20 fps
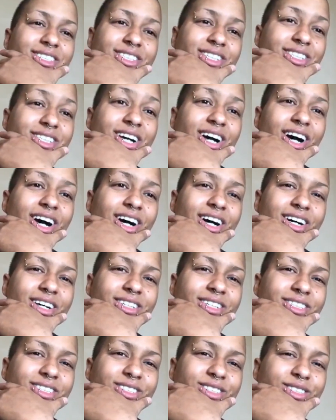I said,
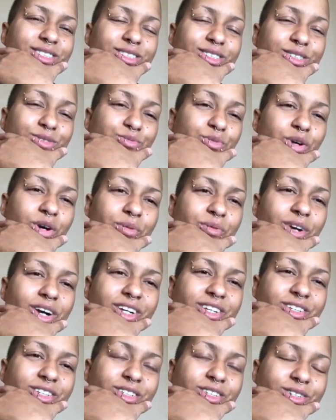"No, it's more
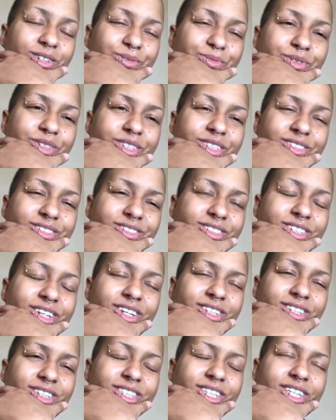about you." But
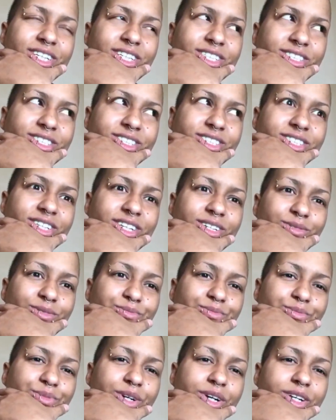I think he's
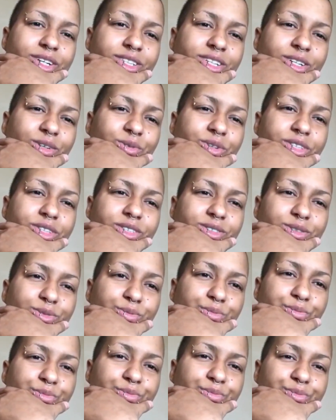like probably like one of
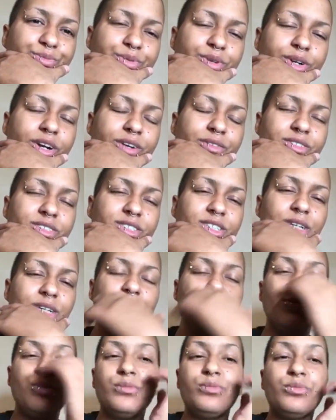those private
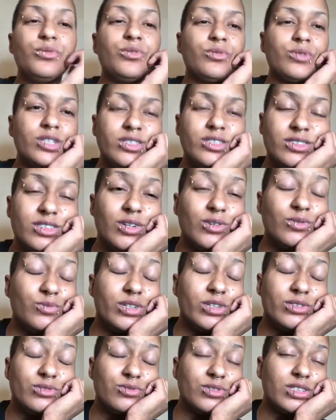type of people where they
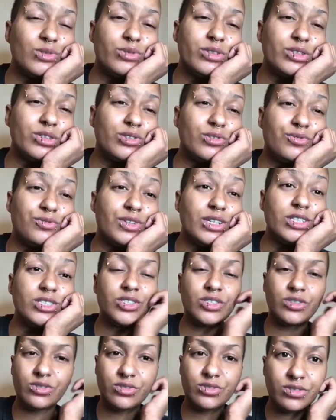don't really want their face
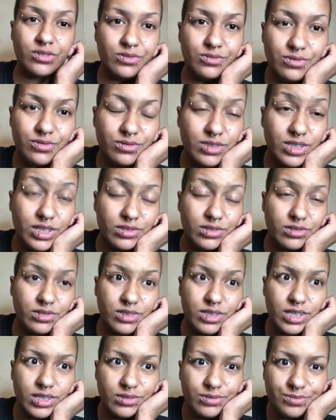shown on the
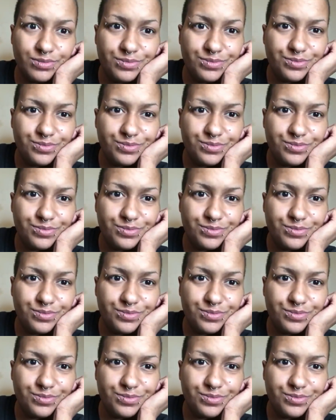internet.